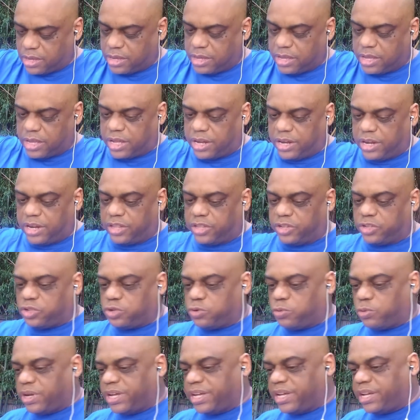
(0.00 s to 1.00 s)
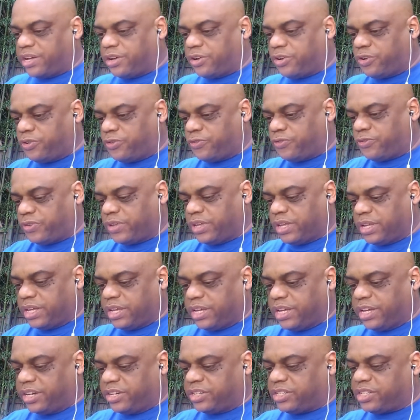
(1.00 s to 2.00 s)
another 12.
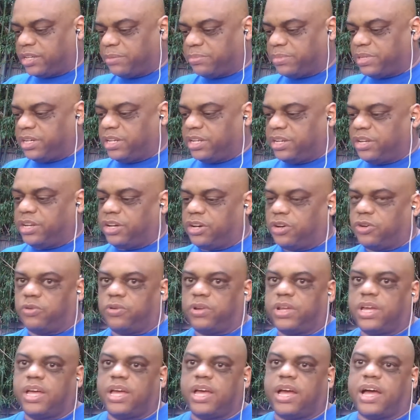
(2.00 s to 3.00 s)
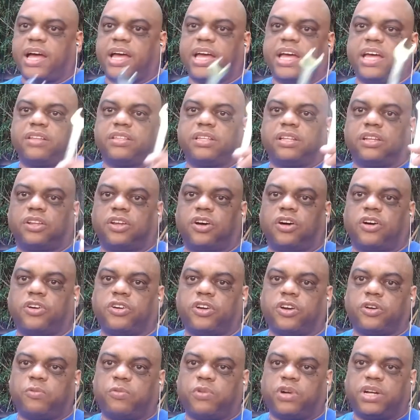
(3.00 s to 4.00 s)
Here's something to note. I have the
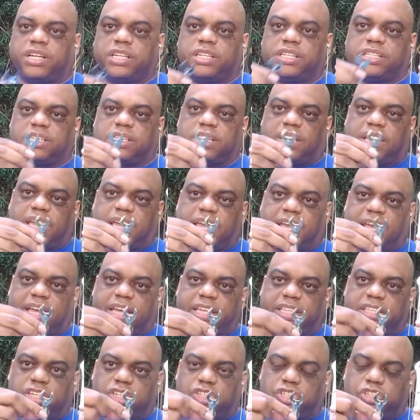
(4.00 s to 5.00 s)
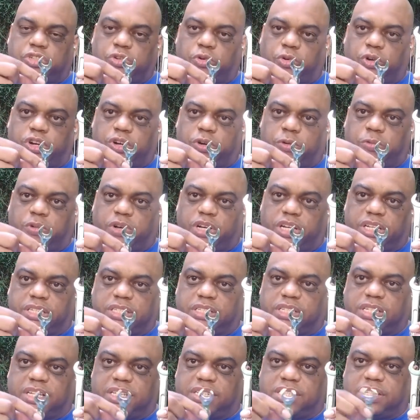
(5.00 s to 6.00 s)
longer ones and the shorter ones
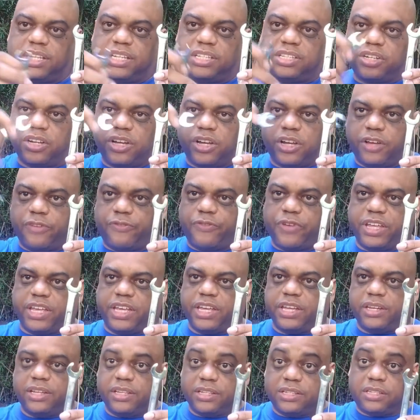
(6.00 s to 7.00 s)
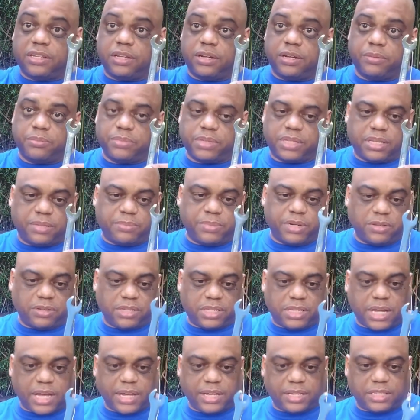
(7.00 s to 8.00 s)
because these are good for getting in some of, them, some of those
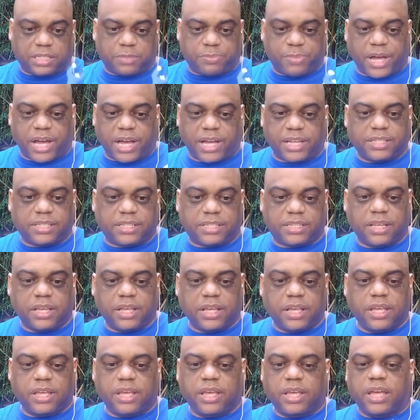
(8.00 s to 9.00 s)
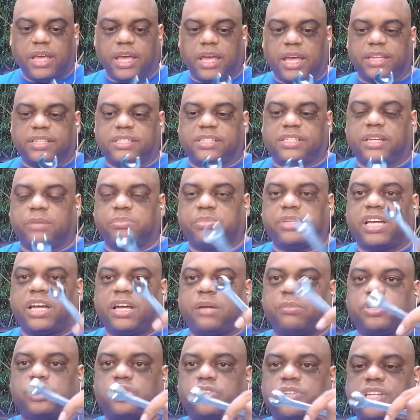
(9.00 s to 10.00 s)
tight spots. And
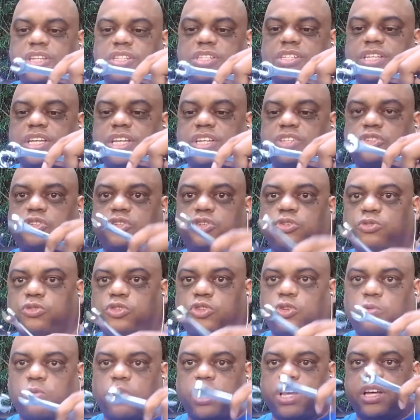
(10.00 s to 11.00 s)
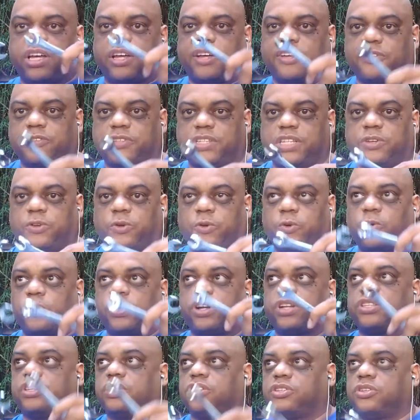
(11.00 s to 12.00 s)
sometimes you just need two 12s in
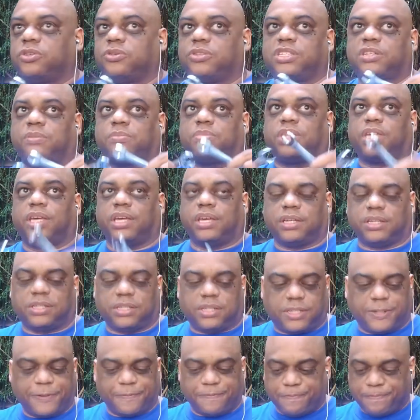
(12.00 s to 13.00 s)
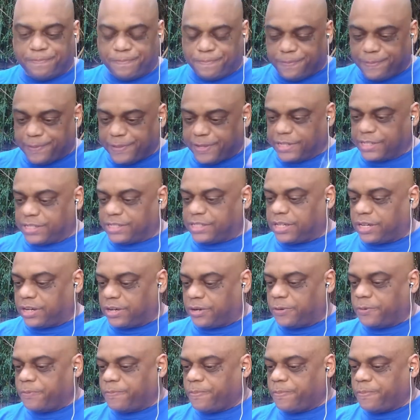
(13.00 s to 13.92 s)
order to do some things. So